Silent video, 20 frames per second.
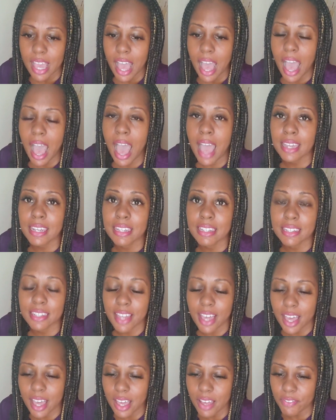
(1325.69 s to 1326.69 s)
I
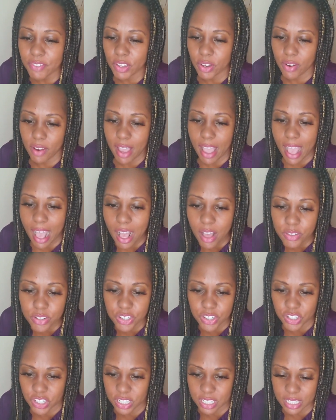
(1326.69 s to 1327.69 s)
love your house,
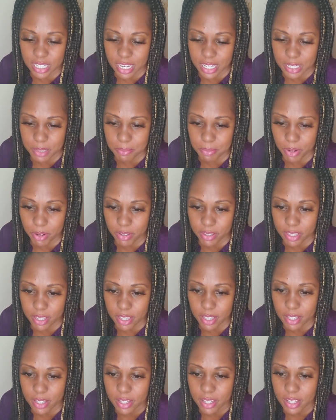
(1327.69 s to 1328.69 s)
she said to Bertha.
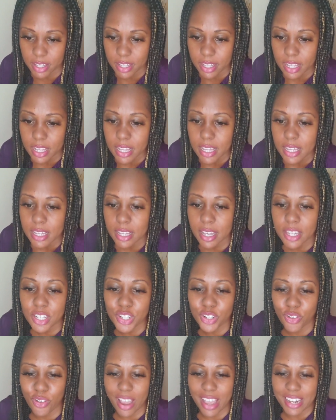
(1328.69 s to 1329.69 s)
Gus'
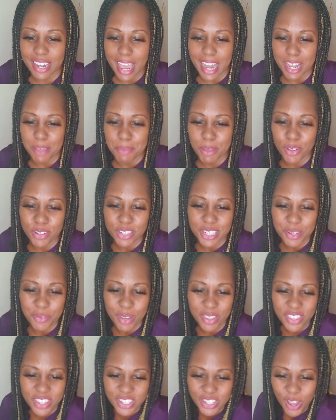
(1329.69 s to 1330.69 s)
granddaddy built it with
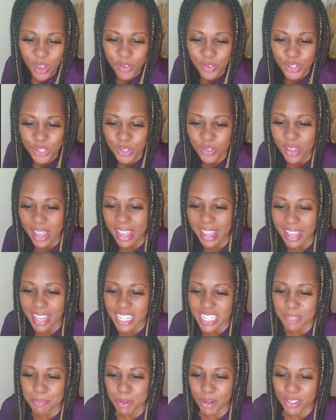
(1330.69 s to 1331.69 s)
his own 2
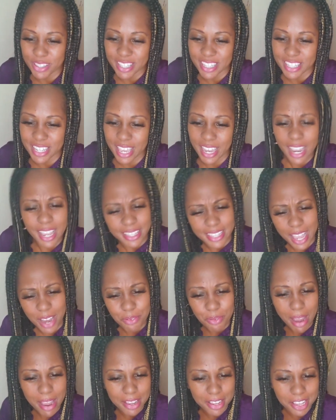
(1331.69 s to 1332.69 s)
hands, Bertha said. Ain't that
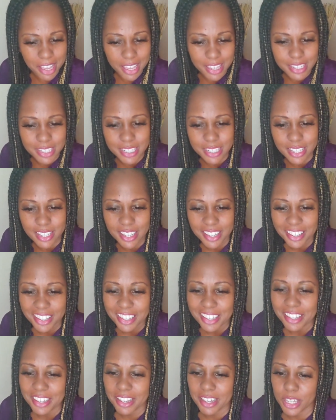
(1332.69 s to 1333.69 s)
right, Gus?
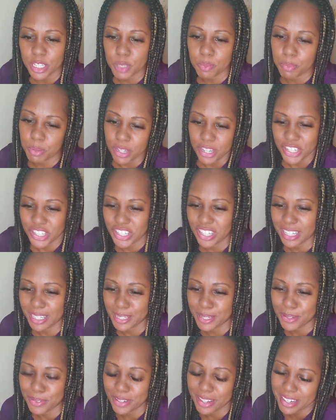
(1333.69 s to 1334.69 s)
Gus blushed a
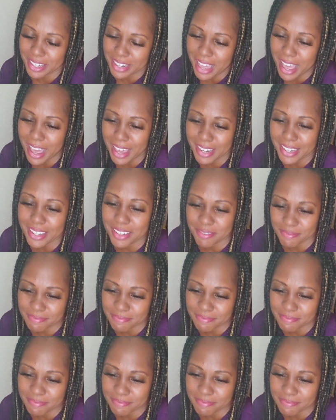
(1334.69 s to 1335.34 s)
little and nodded.